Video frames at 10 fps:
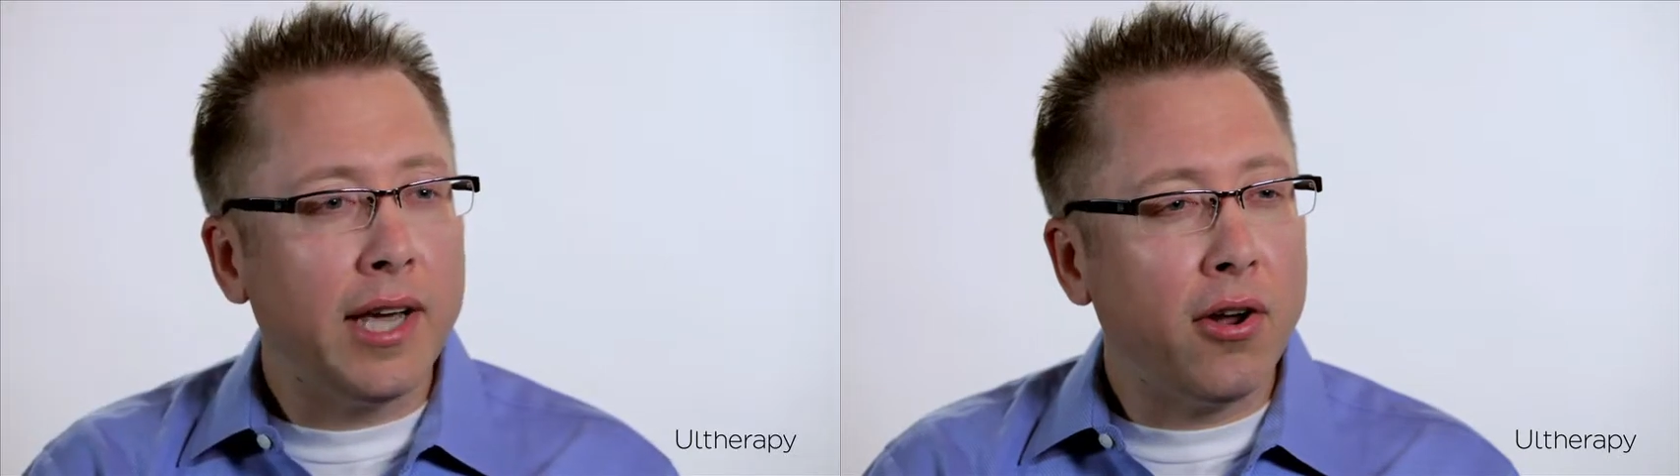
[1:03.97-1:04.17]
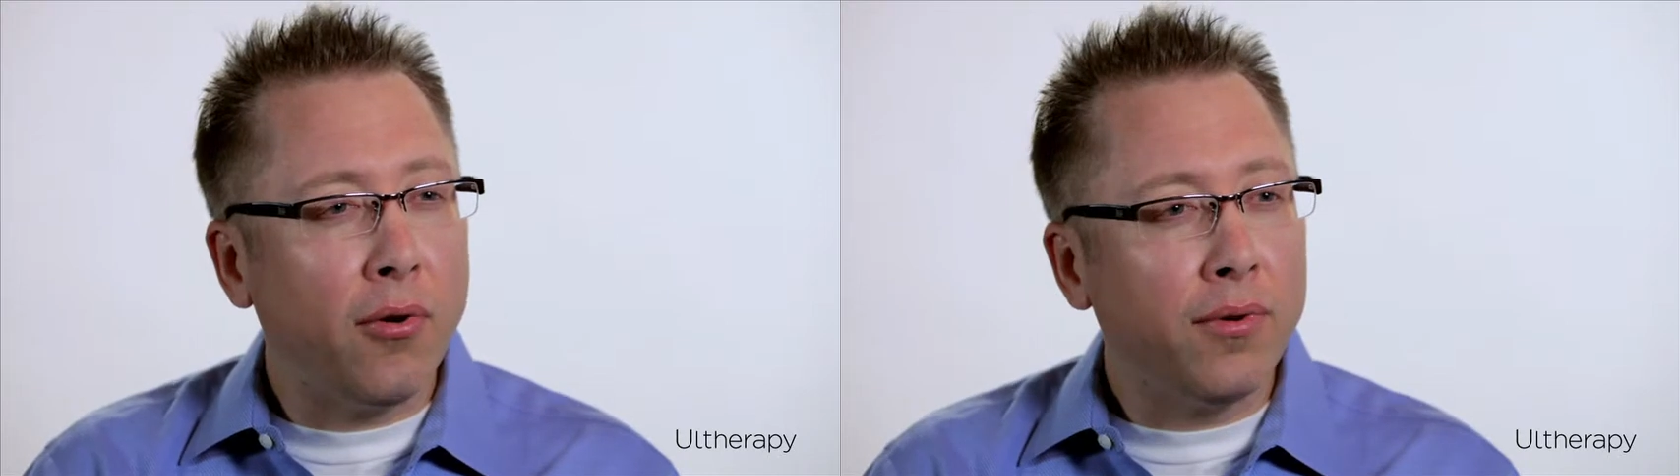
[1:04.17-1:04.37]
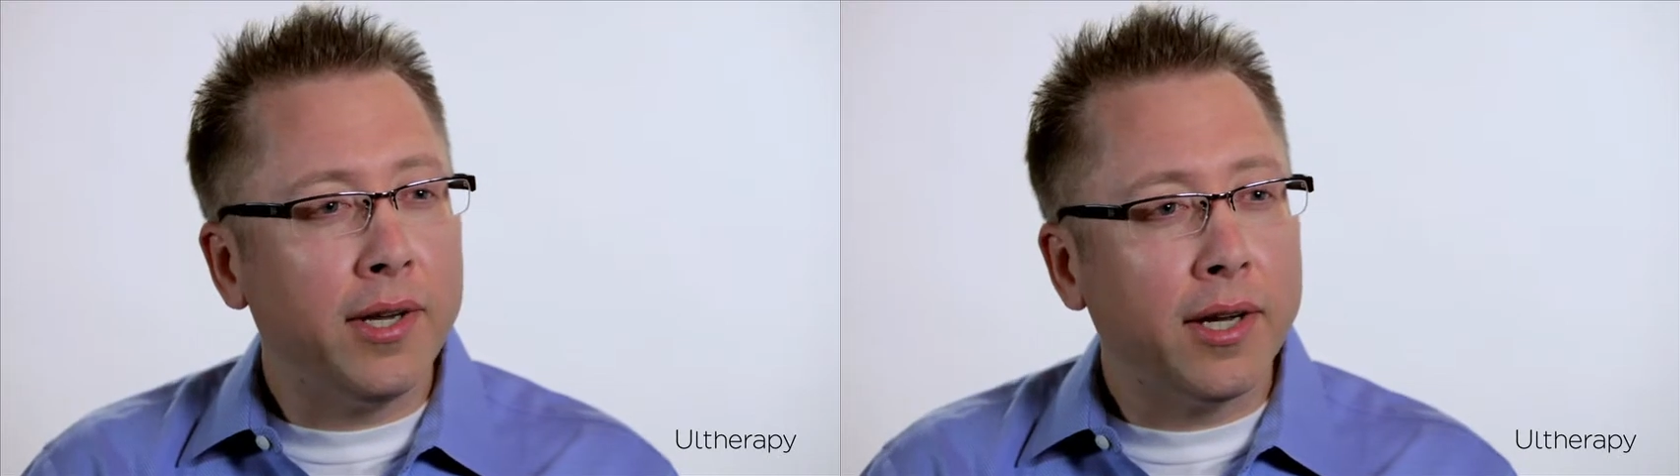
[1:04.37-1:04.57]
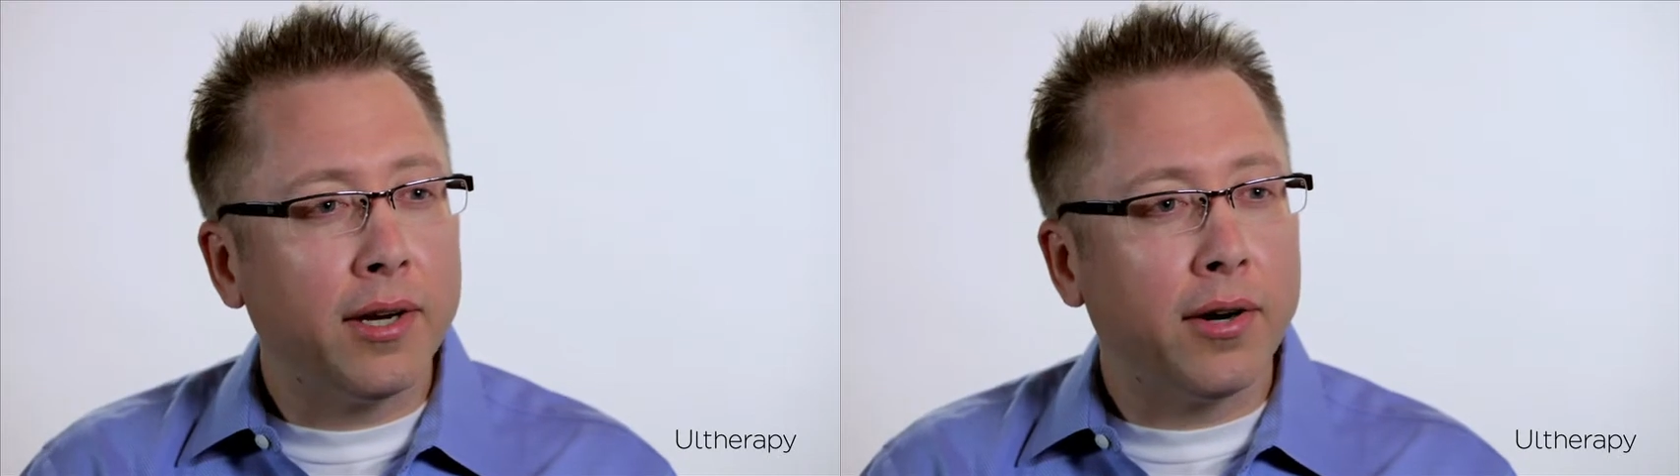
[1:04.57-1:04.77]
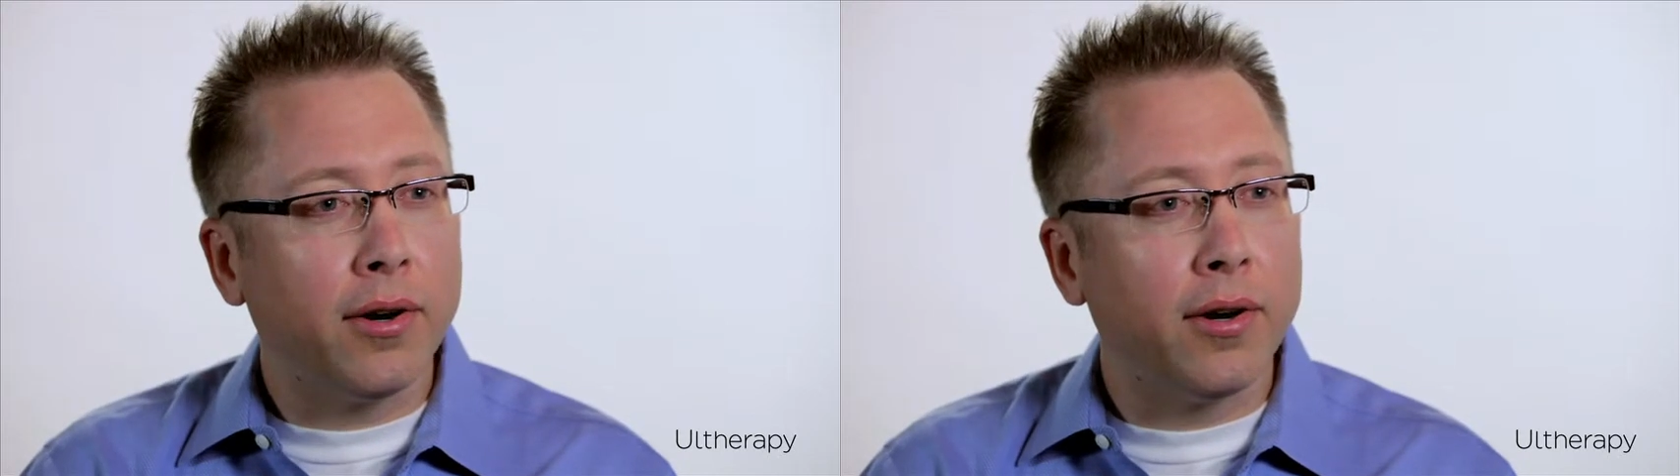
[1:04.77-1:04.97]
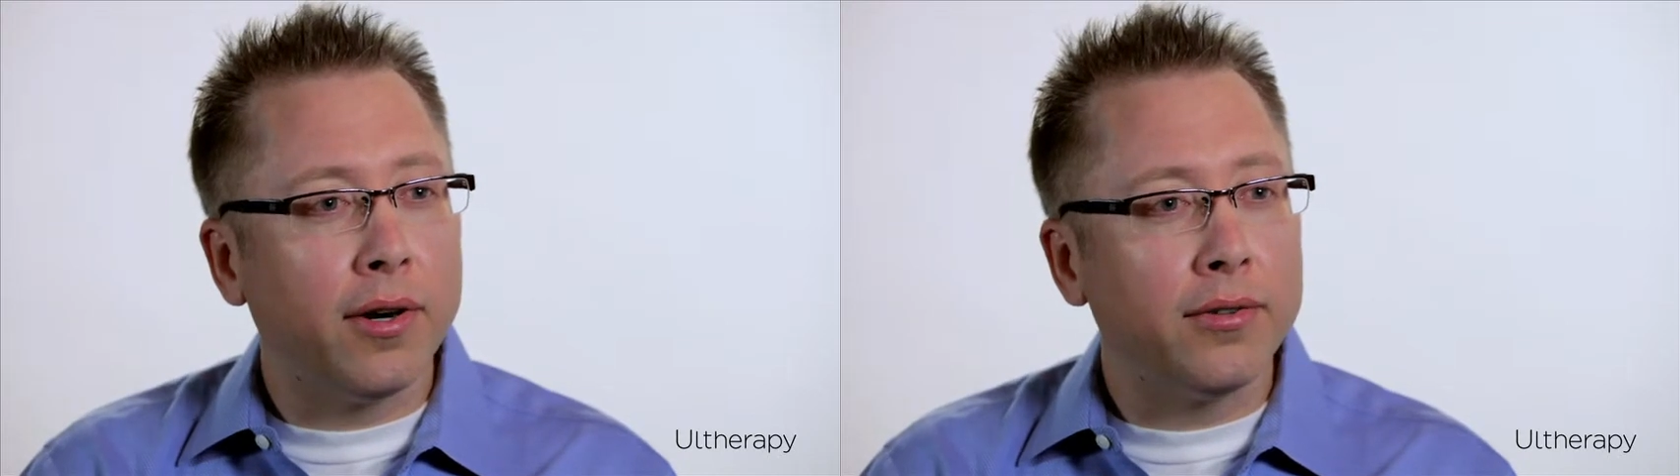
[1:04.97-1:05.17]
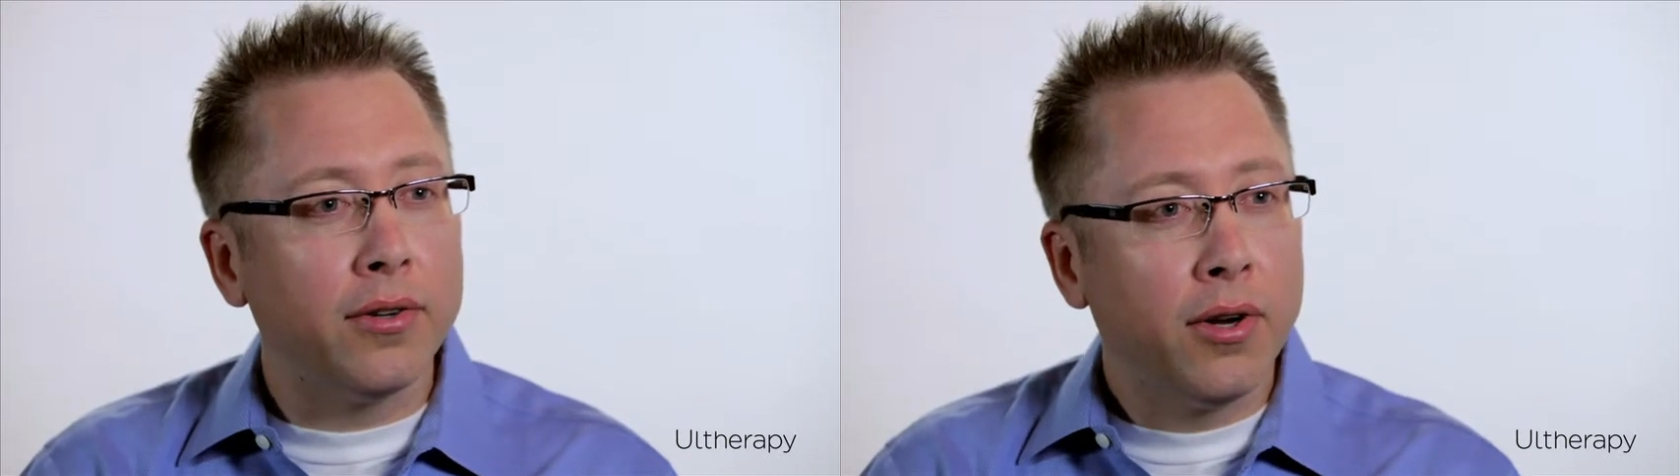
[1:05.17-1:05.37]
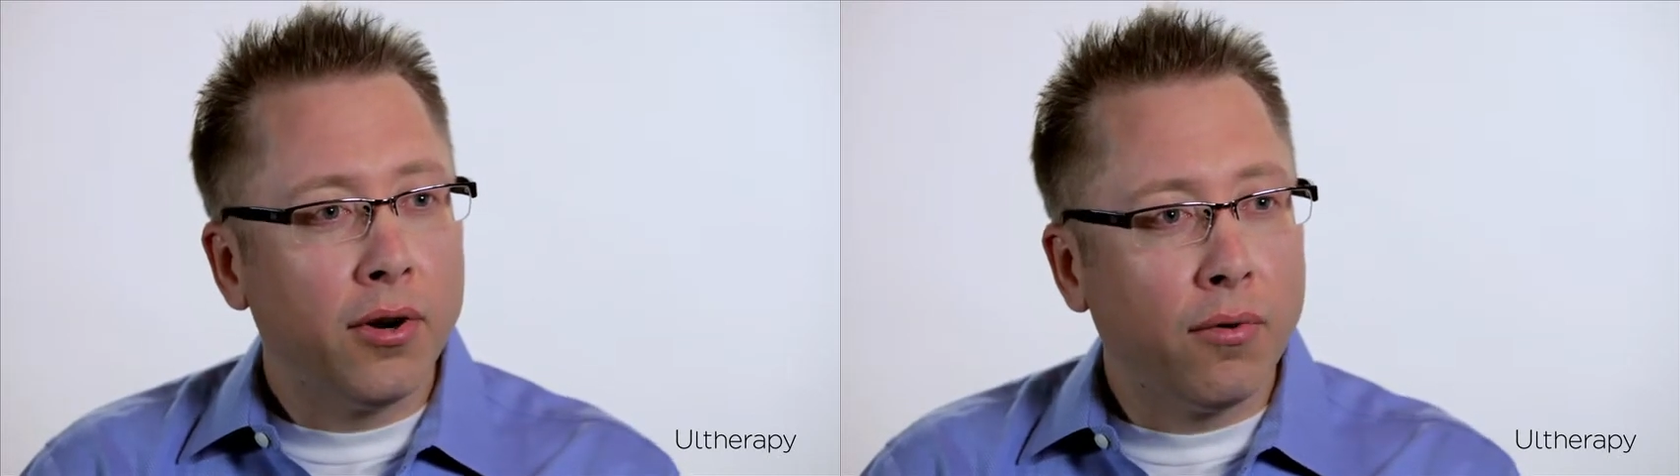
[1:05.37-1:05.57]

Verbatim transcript: It only occurs